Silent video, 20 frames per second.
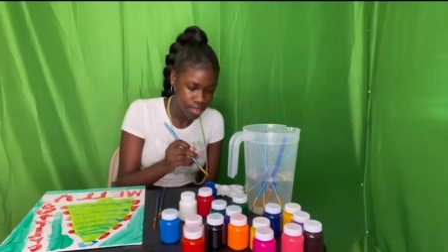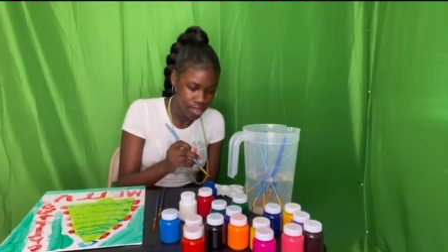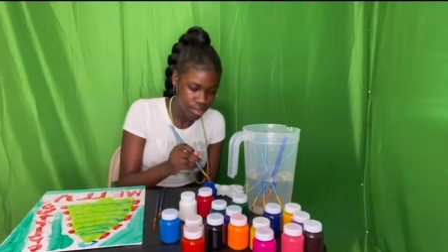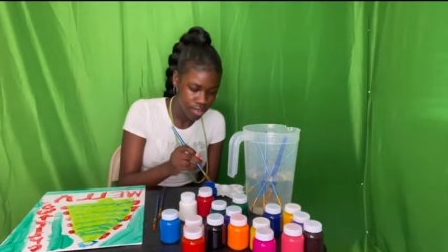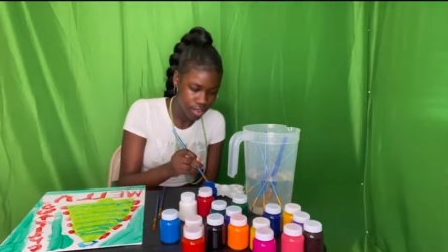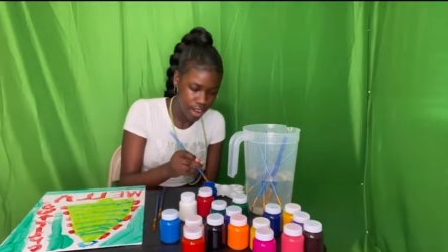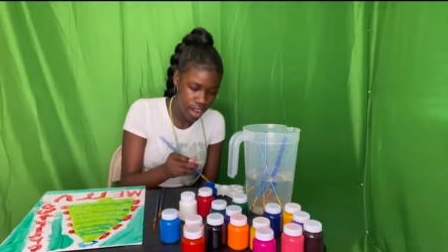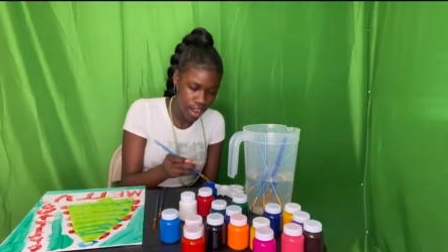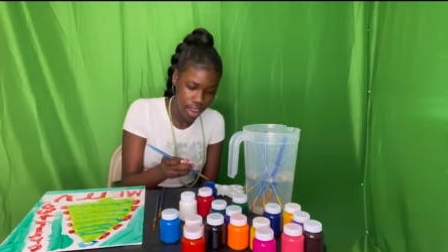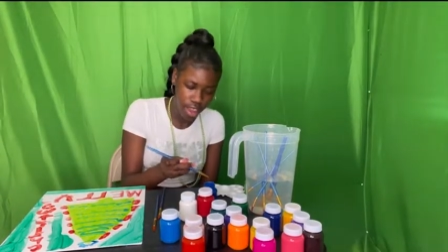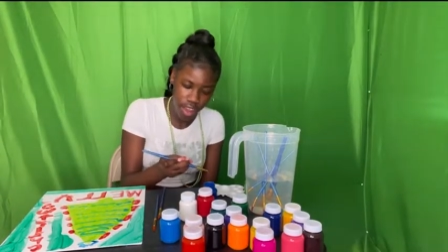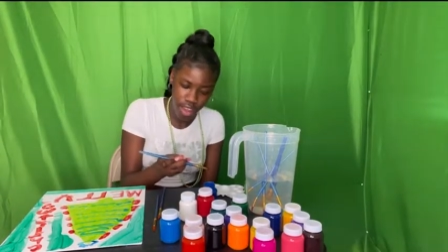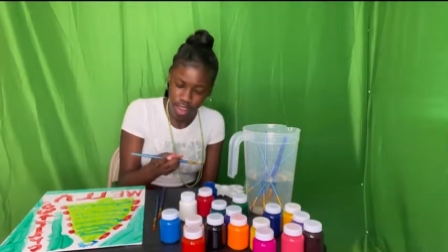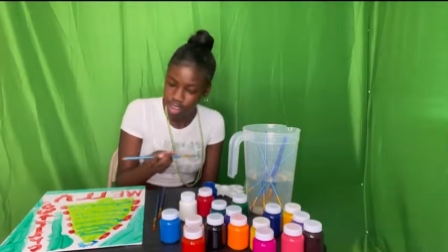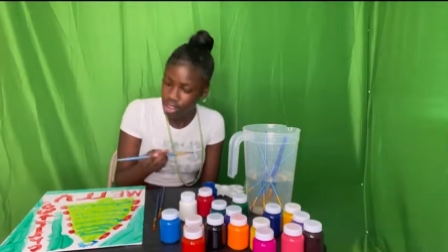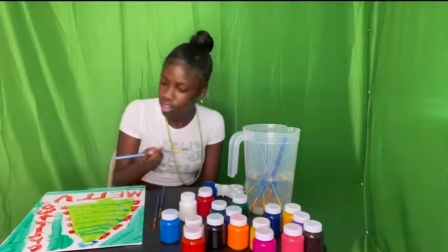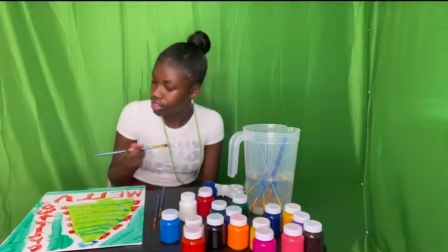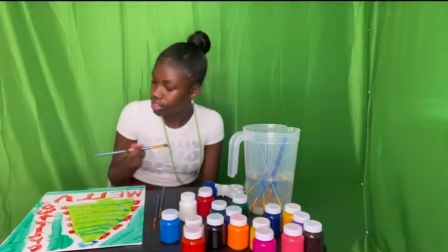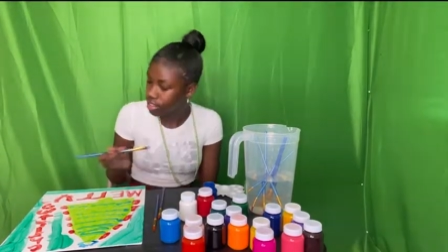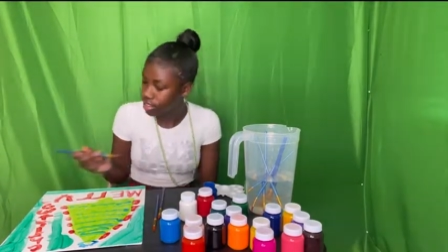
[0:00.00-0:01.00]
right now,
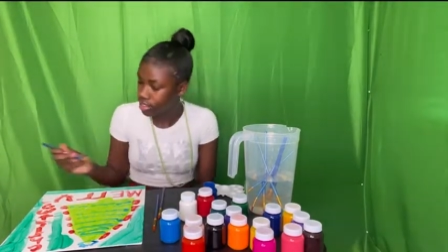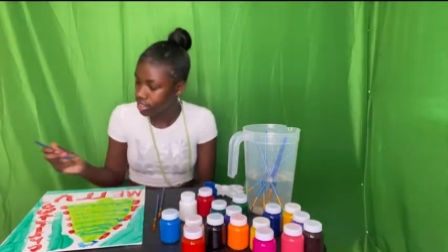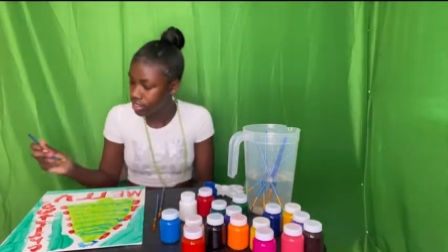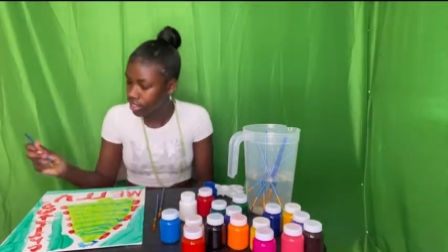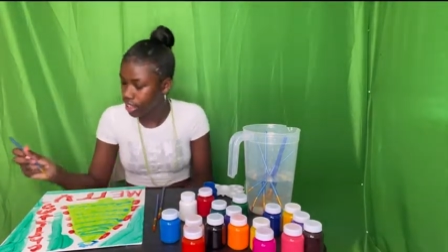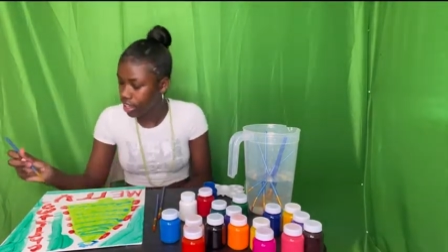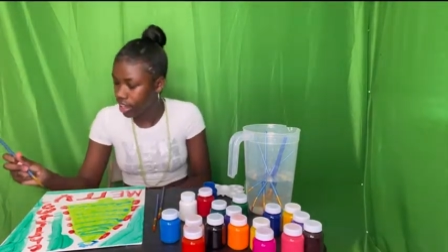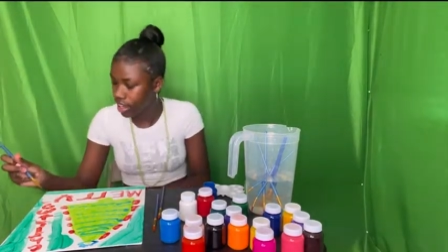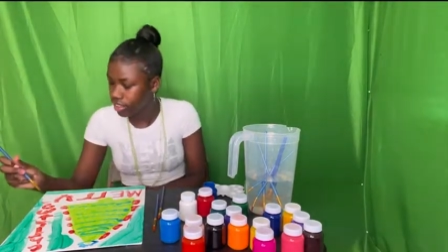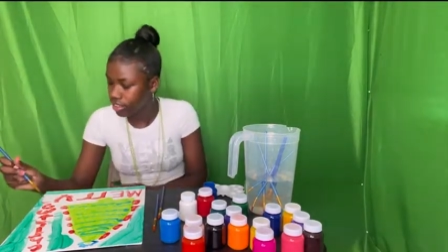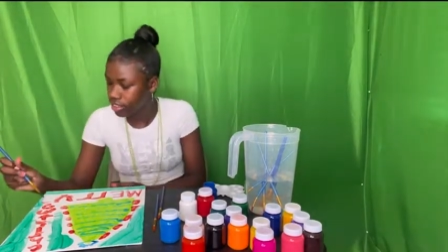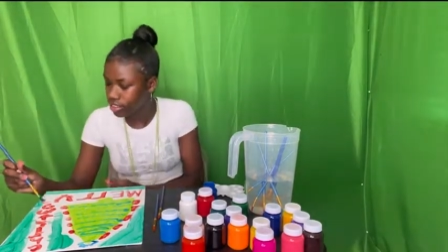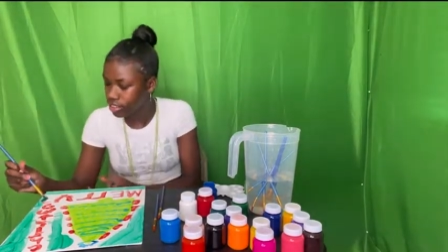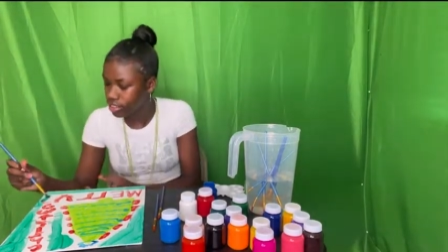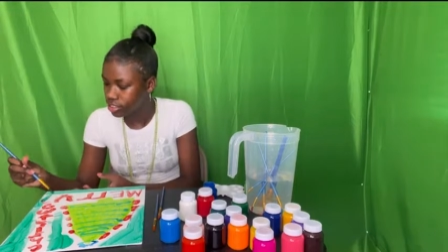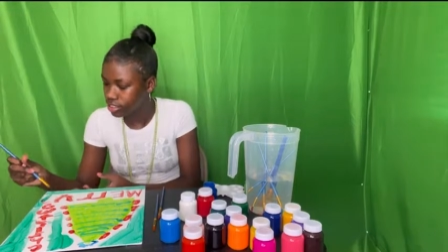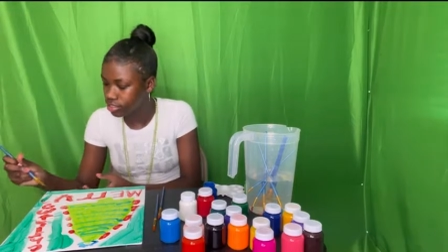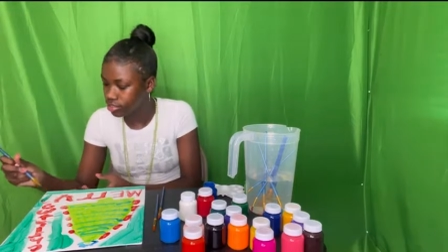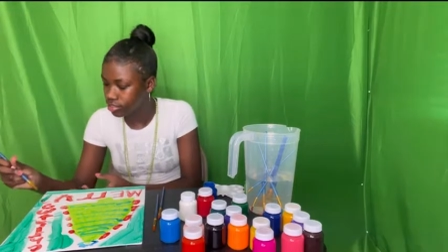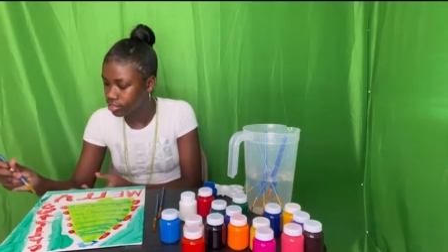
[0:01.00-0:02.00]
I ain't
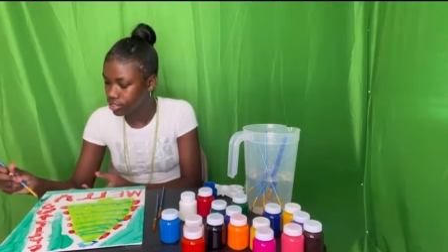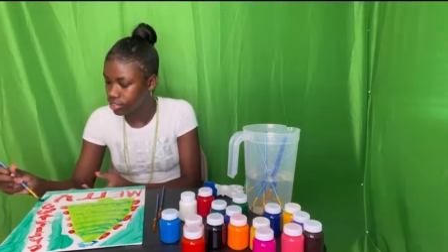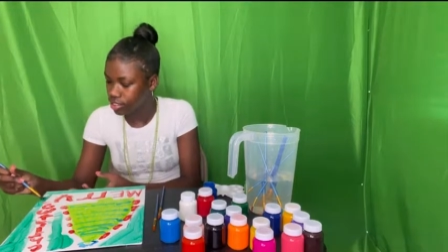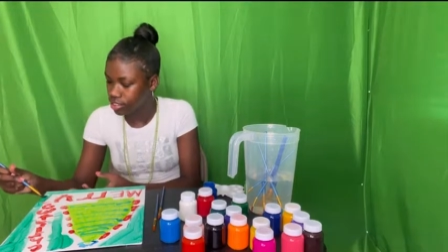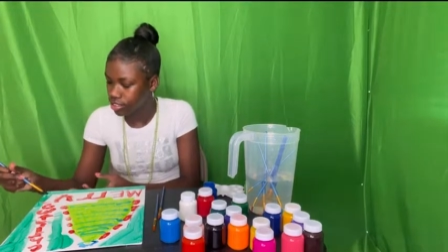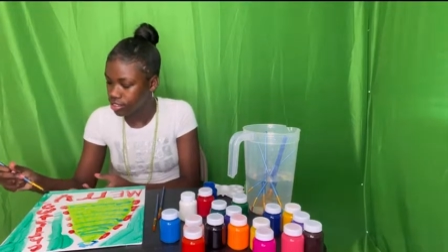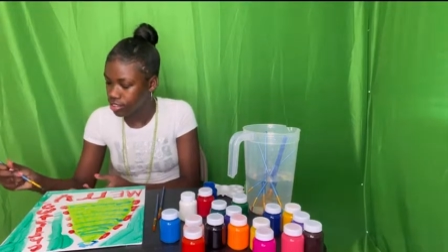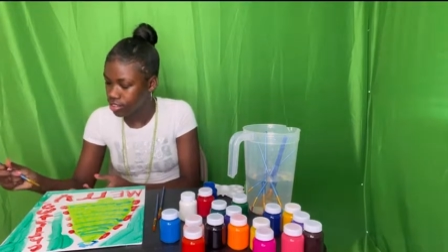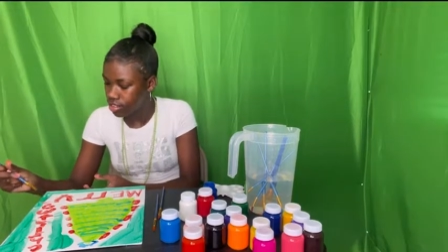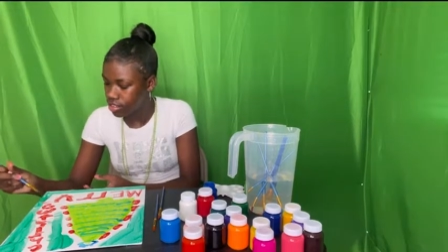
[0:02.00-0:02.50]
looking too good.